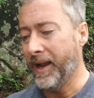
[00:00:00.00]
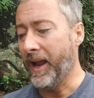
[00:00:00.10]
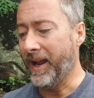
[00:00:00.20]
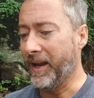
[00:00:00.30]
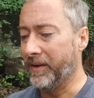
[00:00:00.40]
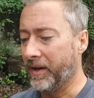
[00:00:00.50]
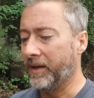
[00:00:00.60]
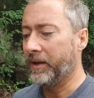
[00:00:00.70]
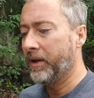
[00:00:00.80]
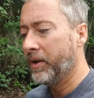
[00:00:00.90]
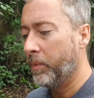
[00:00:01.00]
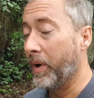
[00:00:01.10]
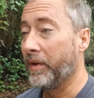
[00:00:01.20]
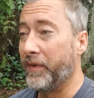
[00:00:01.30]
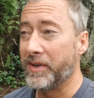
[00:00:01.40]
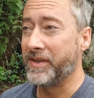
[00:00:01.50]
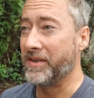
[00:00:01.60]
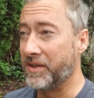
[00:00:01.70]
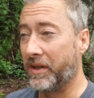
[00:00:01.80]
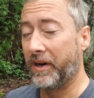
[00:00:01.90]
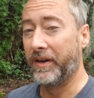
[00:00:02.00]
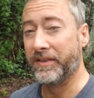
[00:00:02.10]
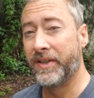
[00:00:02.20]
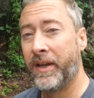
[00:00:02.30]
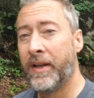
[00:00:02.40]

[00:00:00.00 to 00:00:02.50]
And one of the first things you learn is